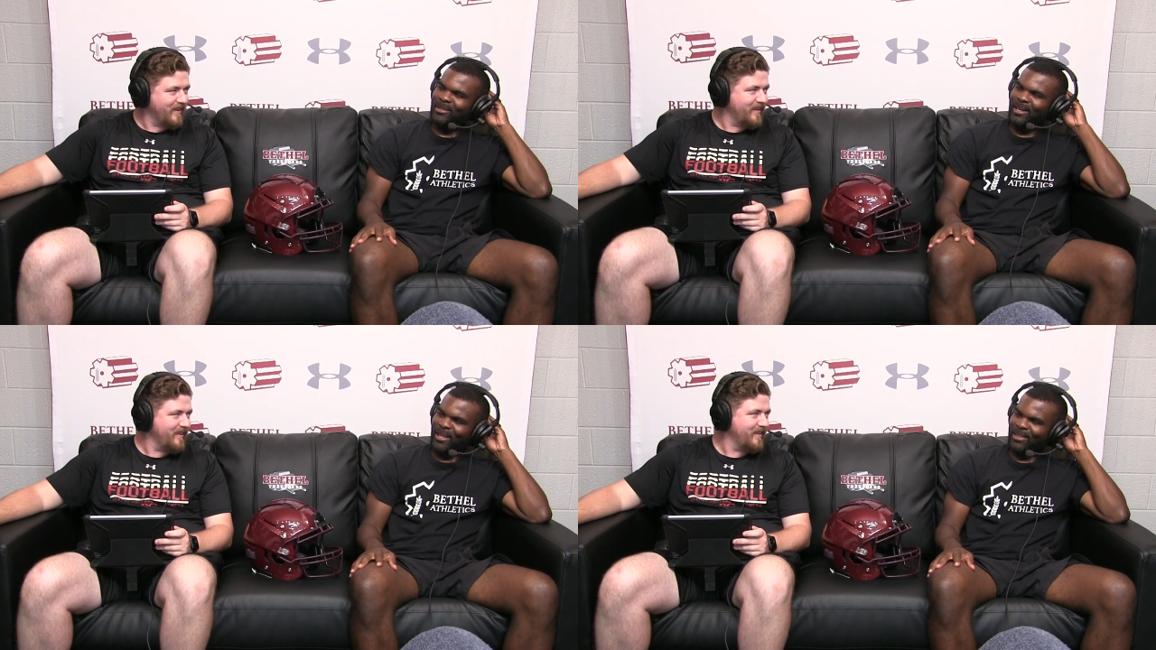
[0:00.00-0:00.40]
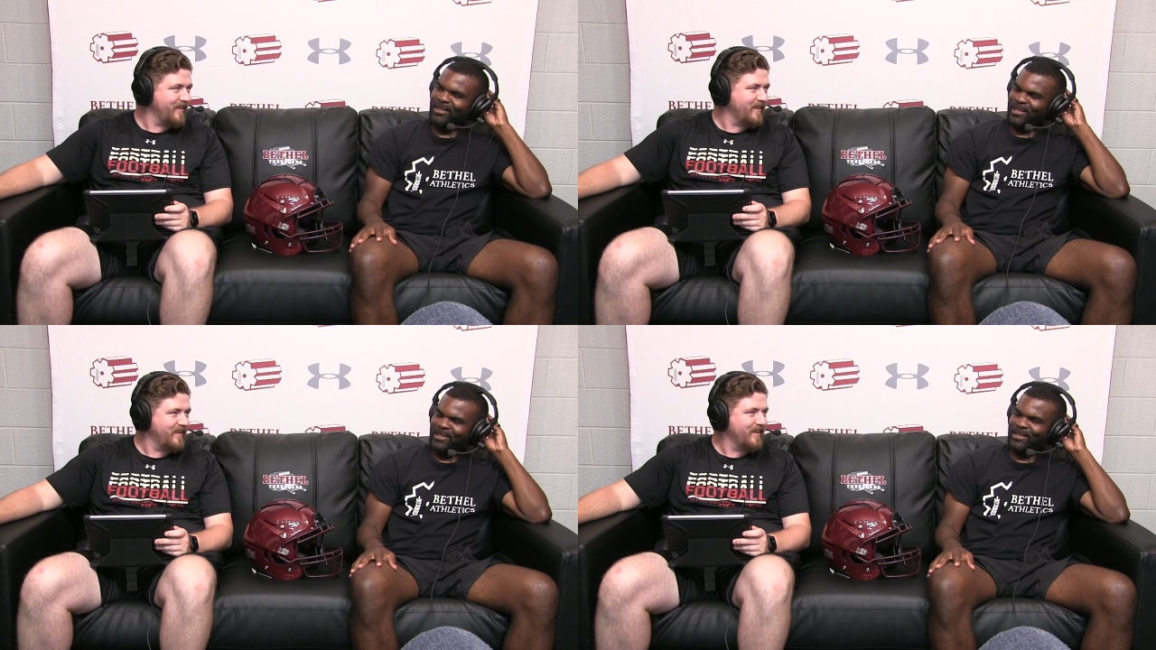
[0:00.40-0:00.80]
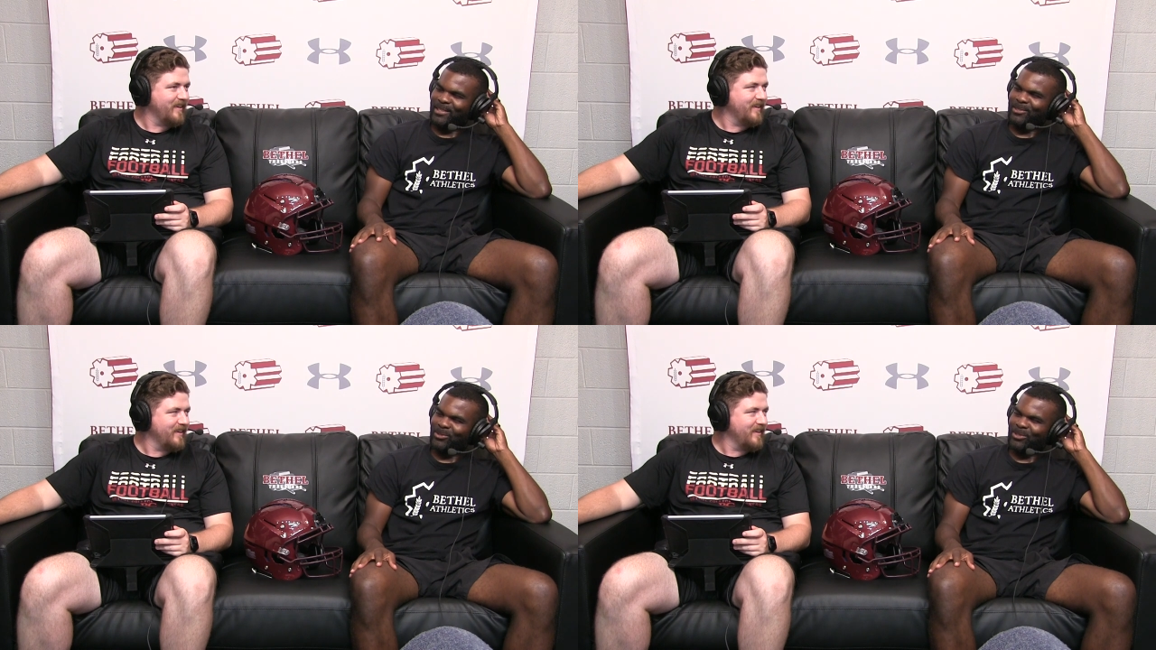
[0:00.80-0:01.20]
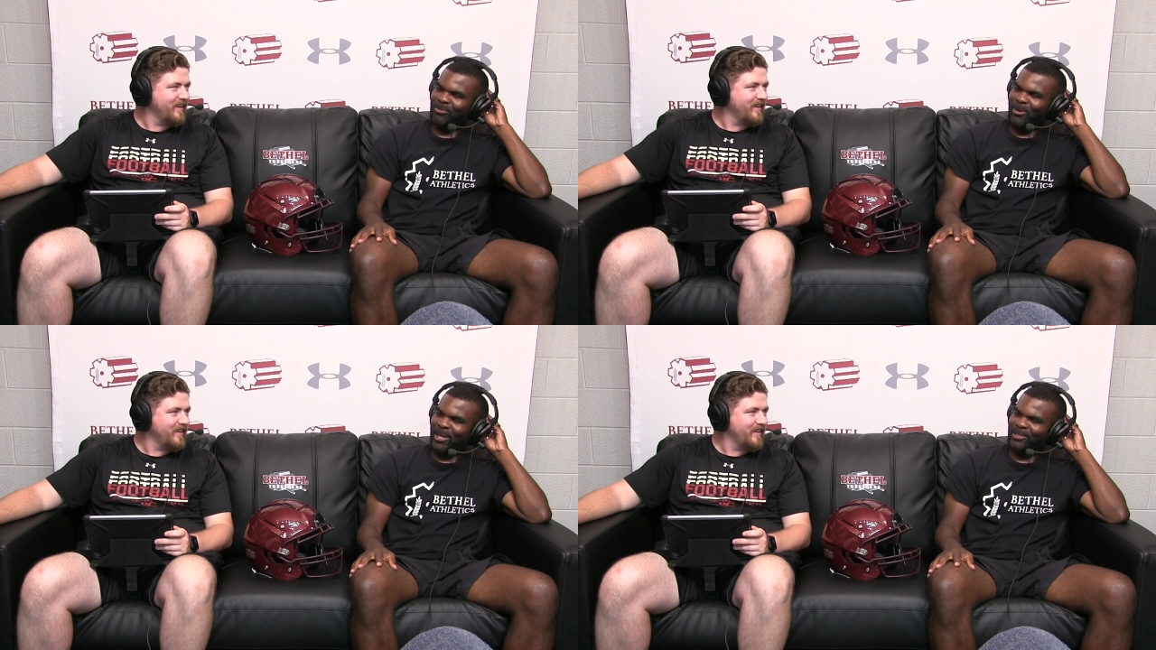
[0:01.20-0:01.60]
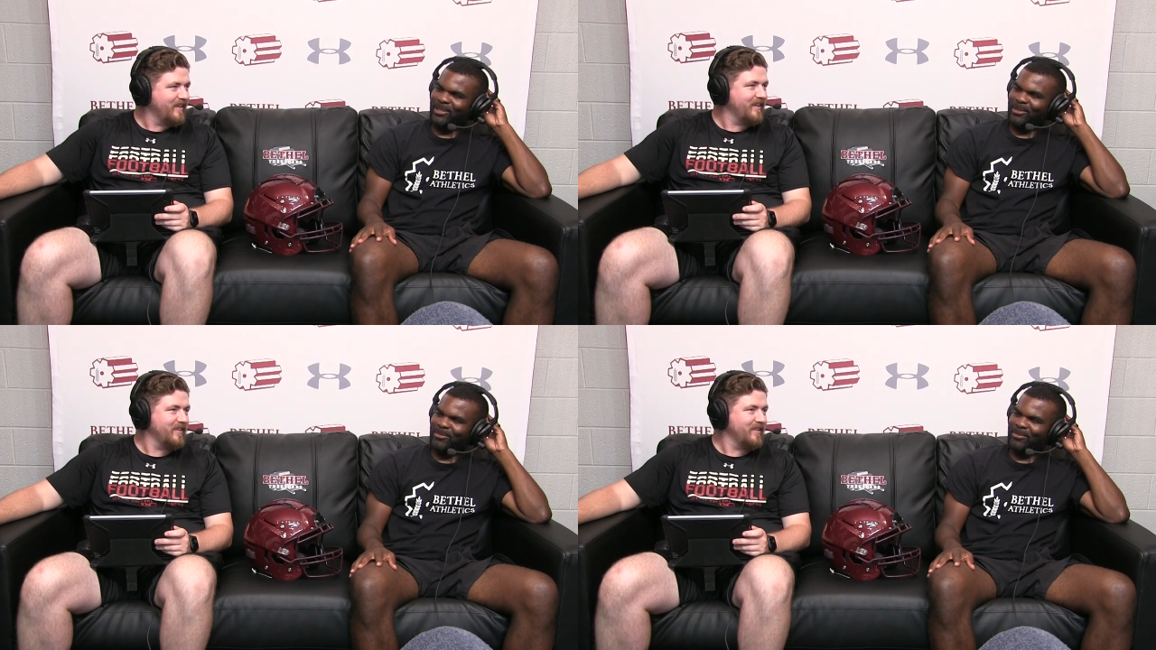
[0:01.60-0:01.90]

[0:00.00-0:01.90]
Speaker 1: I think that's an interesting matchup.